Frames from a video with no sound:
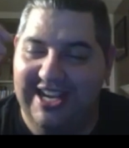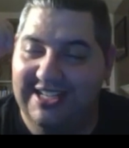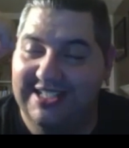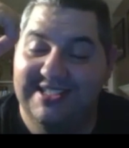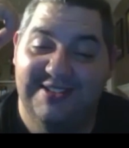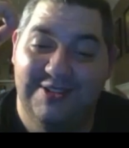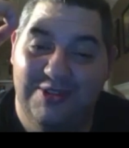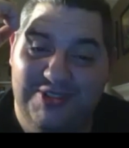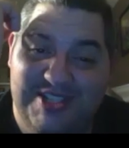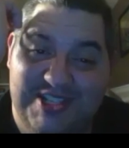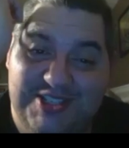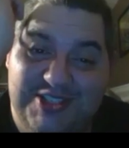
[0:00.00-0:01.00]
and it's
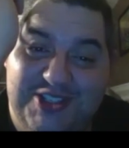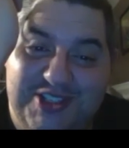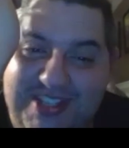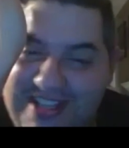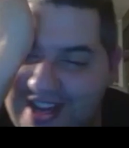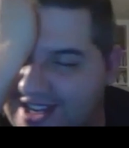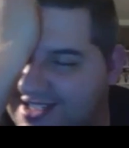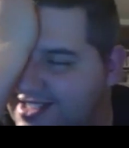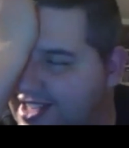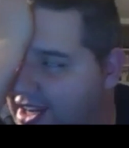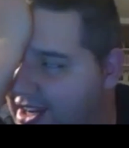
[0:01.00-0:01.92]
disgusting.